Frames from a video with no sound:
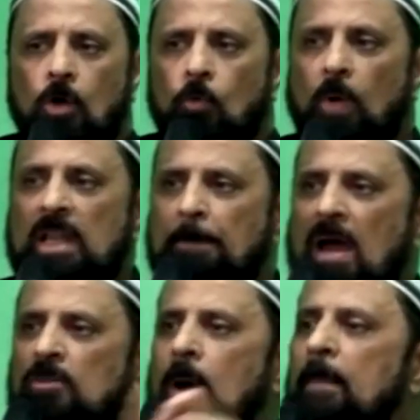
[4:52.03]
When the
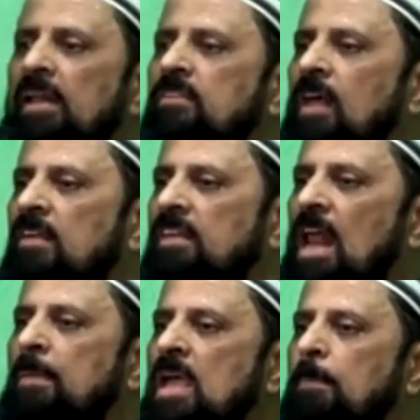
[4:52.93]
Prophet Muhammad,
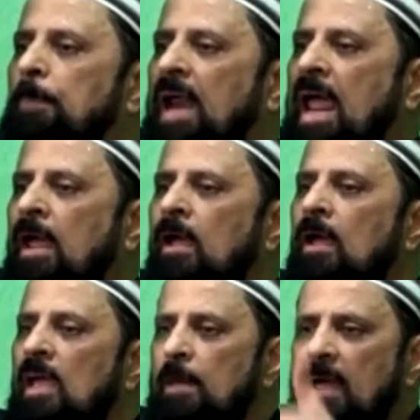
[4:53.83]
he
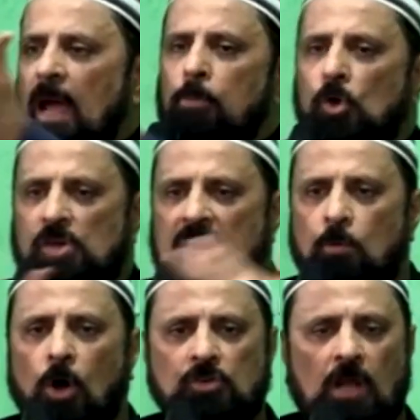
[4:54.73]
pray, he make ablution, he
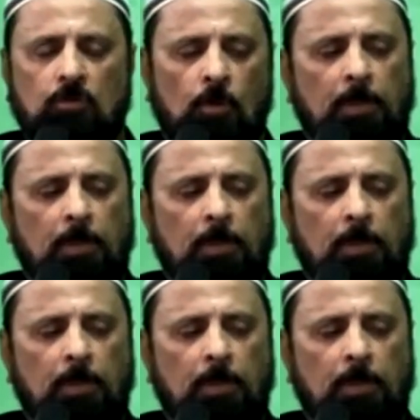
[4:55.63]
wash also.